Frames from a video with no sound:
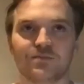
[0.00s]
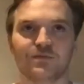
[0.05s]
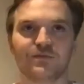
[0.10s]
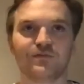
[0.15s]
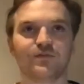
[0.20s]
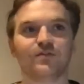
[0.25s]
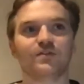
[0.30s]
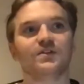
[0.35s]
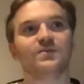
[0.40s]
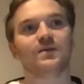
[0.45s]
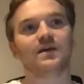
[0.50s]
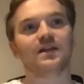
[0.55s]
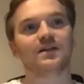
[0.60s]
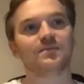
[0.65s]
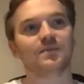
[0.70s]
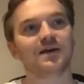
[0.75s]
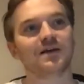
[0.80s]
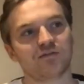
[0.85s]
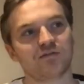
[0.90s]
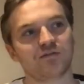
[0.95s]
before as well
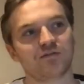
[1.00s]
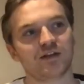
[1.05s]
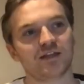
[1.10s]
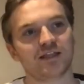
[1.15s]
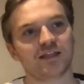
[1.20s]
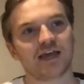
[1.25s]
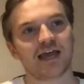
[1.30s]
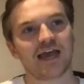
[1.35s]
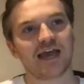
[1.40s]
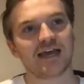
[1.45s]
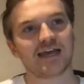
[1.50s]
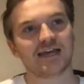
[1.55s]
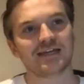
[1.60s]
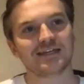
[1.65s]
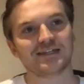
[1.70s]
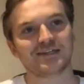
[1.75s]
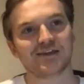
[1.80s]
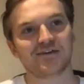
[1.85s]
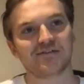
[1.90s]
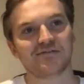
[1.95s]
about avoiding the hack
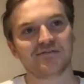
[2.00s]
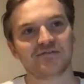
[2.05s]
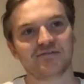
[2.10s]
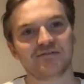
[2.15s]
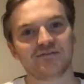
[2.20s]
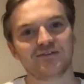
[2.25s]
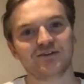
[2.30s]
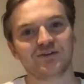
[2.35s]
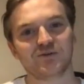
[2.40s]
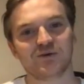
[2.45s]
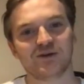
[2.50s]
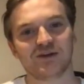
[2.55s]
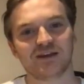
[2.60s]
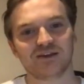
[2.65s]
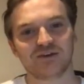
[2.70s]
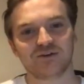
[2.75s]
stuff too early